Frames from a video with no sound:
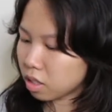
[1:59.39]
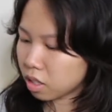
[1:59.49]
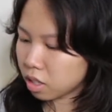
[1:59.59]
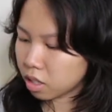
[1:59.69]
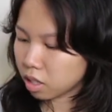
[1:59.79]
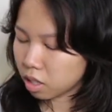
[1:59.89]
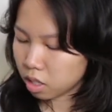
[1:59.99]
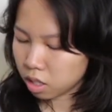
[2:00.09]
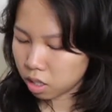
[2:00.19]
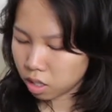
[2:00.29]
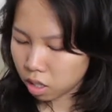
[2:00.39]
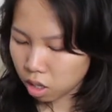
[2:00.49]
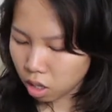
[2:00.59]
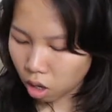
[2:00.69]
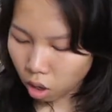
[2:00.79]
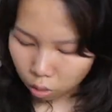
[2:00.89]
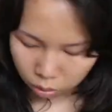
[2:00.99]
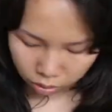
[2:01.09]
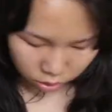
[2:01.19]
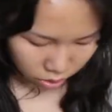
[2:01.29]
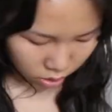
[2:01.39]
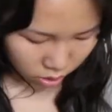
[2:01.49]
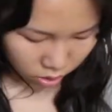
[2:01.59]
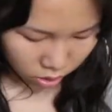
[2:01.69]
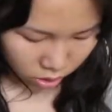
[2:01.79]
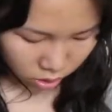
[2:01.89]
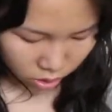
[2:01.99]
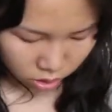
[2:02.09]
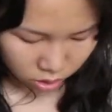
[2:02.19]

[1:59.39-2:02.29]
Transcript: (not speaking)